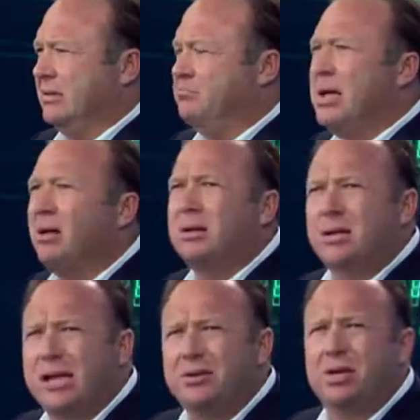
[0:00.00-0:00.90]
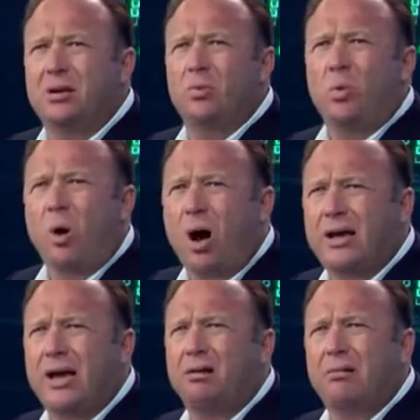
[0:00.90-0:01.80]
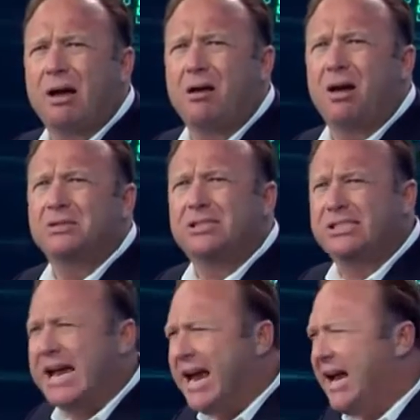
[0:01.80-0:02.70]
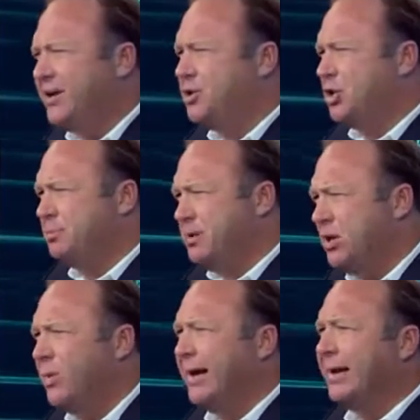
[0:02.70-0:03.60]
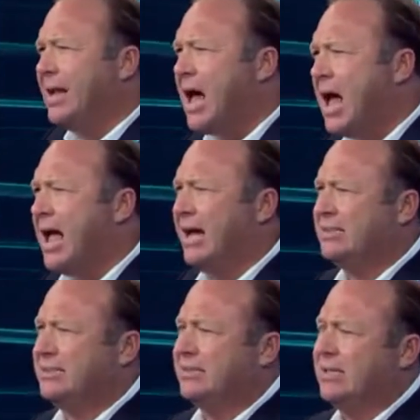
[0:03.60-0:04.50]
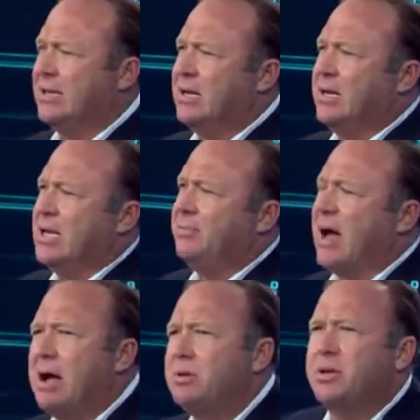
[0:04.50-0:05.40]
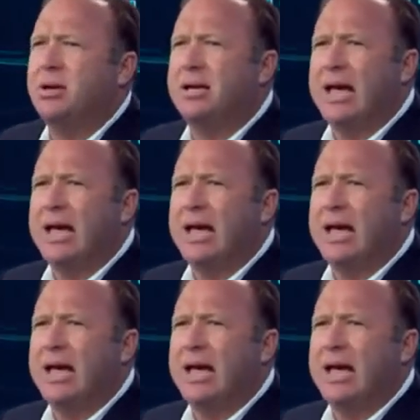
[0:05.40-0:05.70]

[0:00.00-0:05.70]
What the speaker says: Bill Clinton walking around on stage spewing lies. If I was going